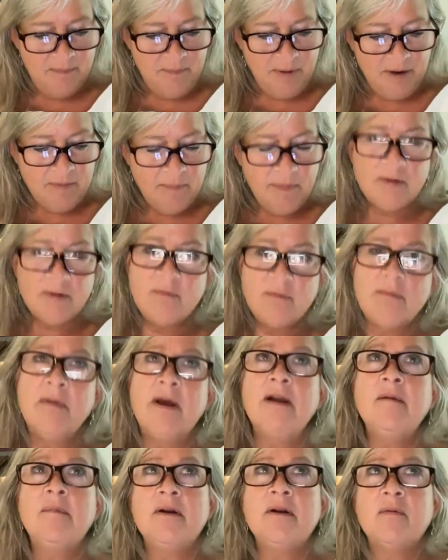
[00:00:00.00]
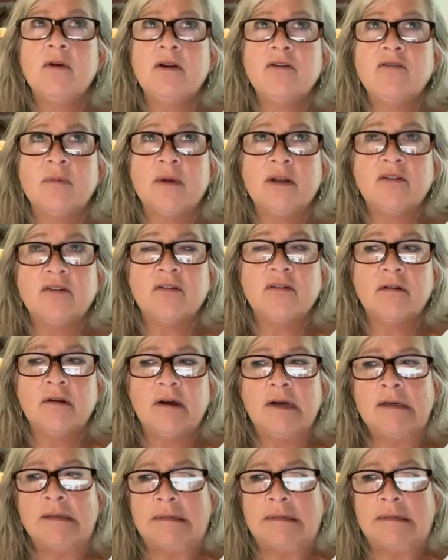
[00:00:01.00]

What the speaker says: Might have been regimental.